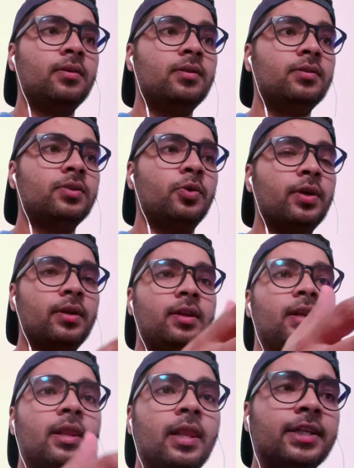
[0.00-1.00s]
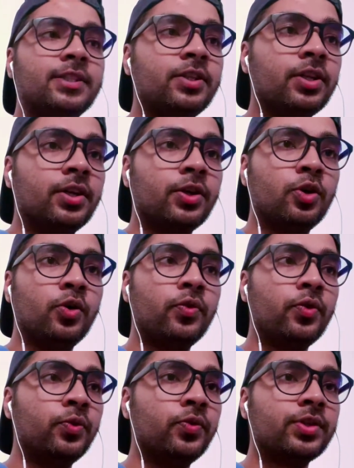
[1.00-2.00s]
So let's uh, go
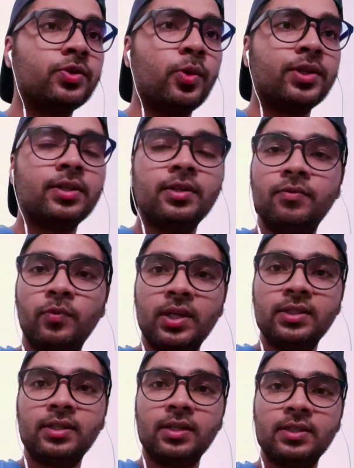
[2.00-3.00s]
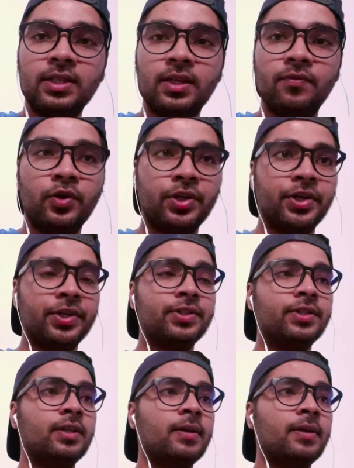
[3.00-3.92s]
through this question once and see what it is.